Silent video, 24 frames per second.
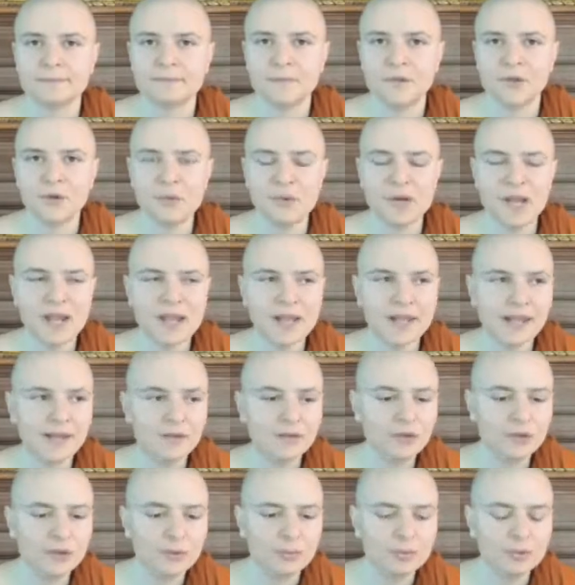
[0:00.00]
And when I
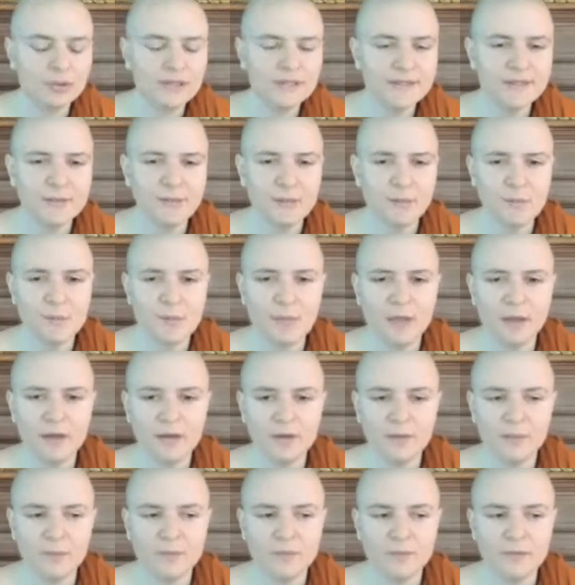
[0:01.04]
encountered Buddhism,
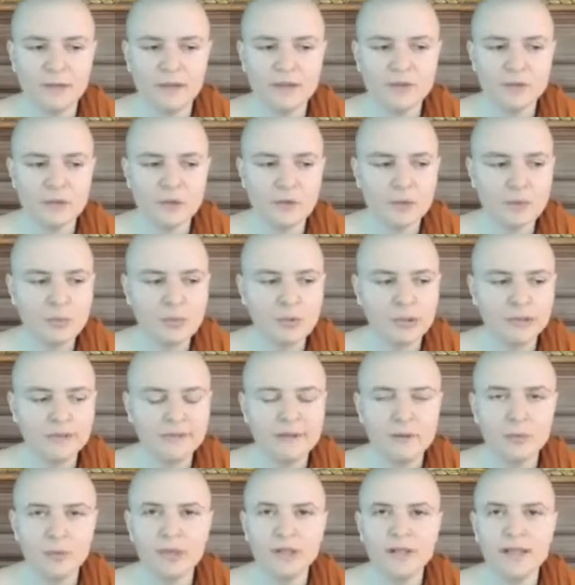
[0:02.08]
at a certain point, I
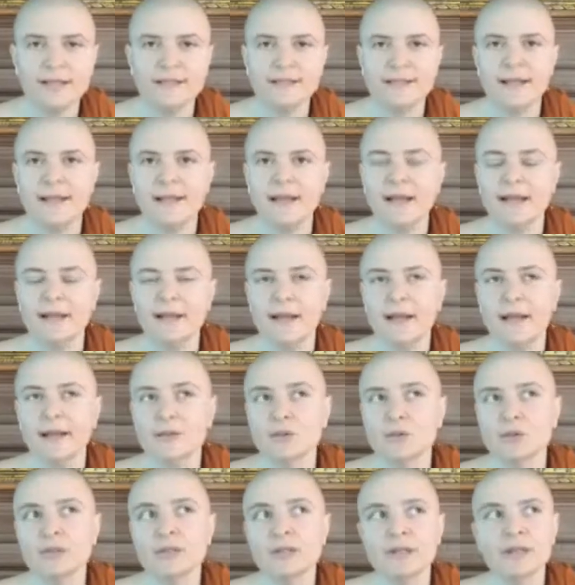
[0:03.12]
realized I had
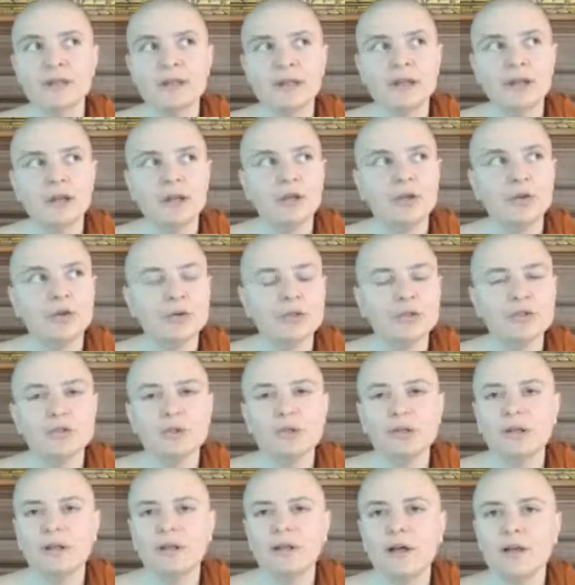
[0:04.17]
actually nurtured
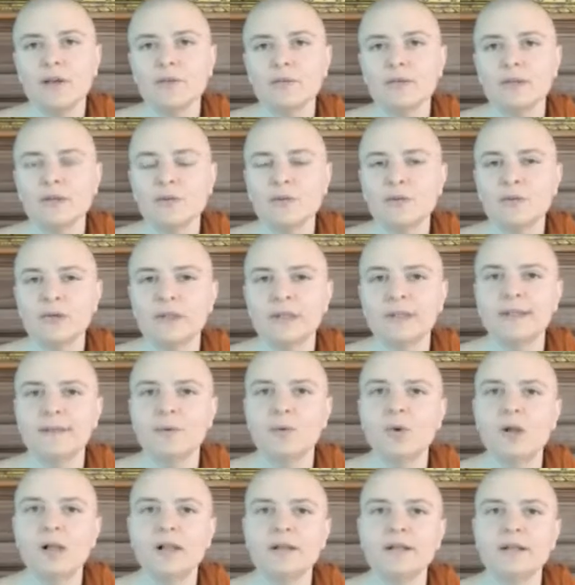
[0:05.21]
a lot of different
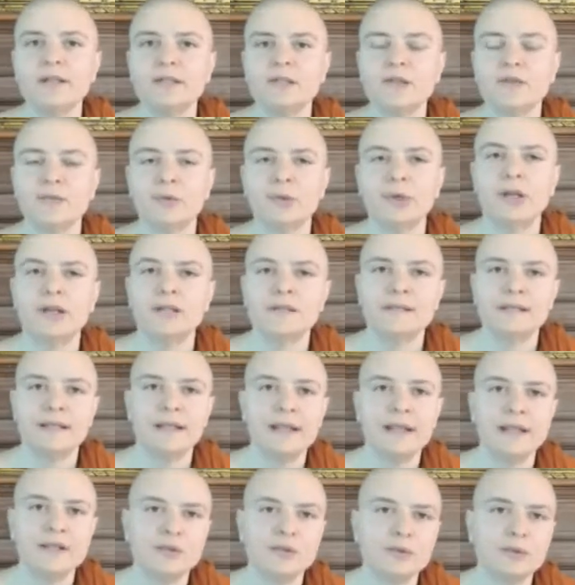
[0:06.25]
qualities of
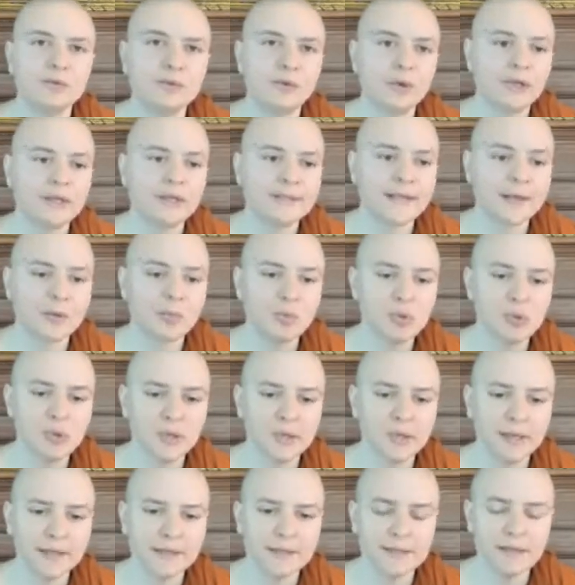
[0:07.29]
renunciation, for example,
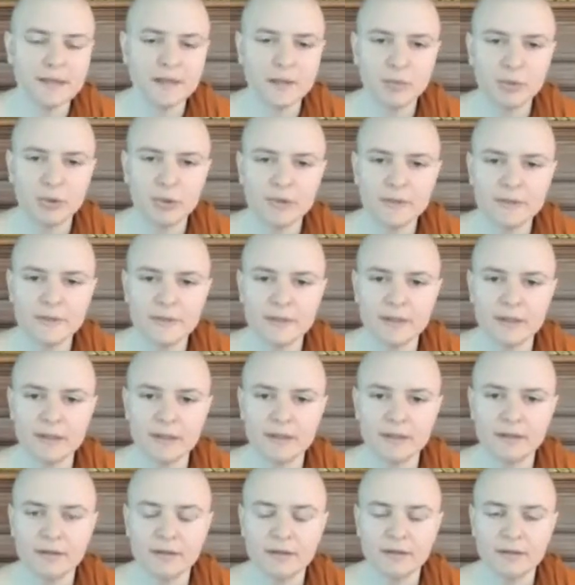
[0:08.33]
as a layperson,
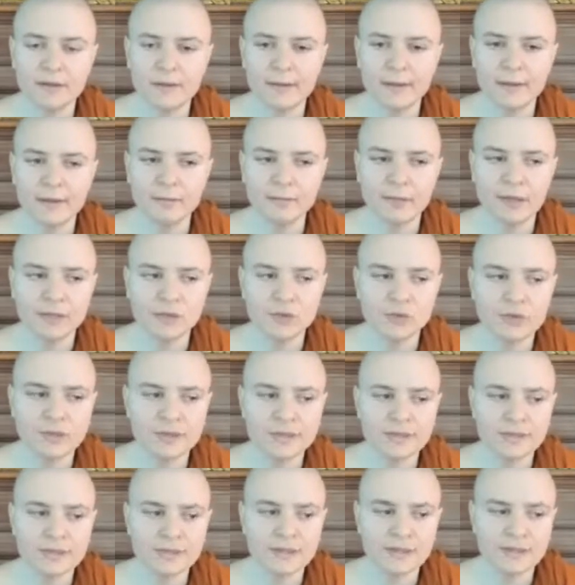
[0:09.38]
and in my
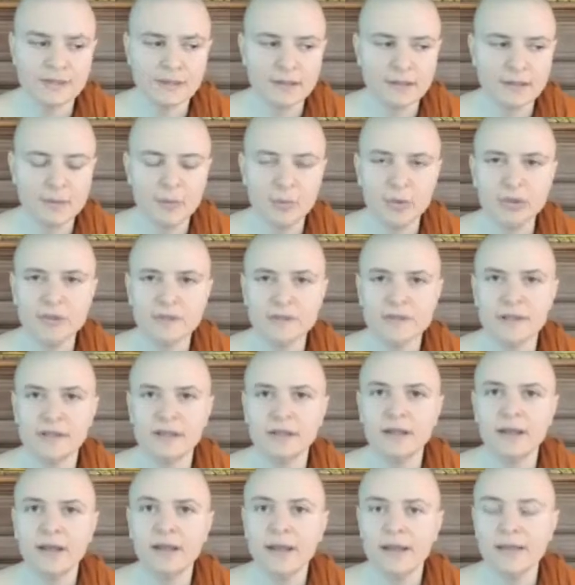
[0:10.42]
choices as a layperson,
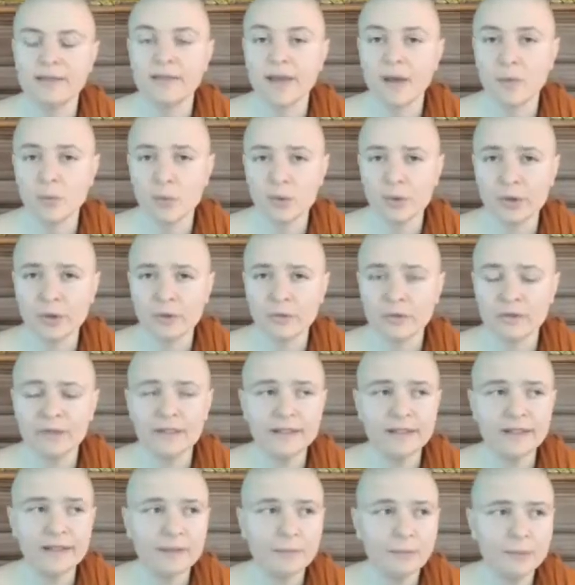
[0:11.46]
that were
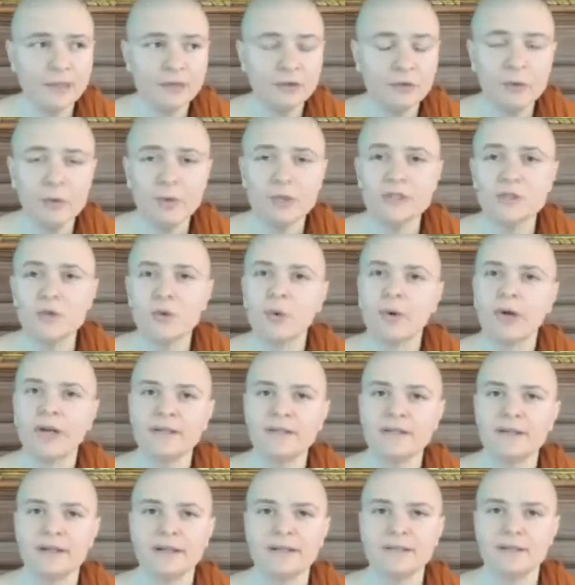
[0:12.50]
leading me towards
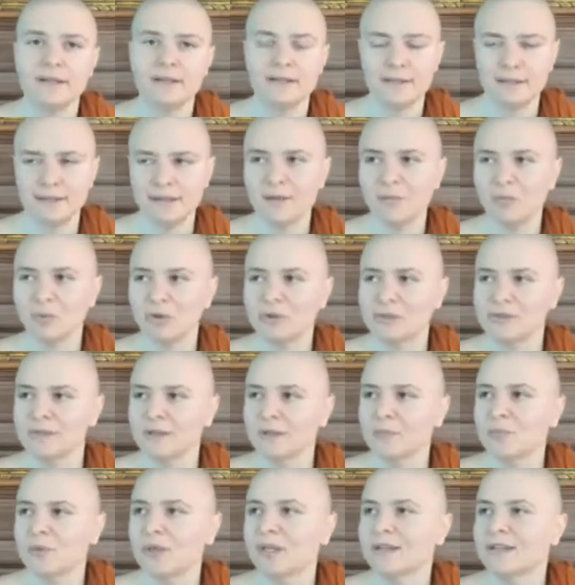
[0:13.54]
craziness as a
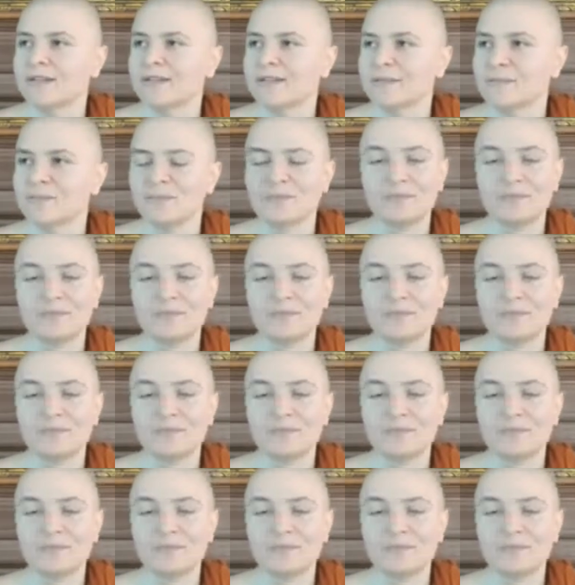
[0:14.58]
layperson, because,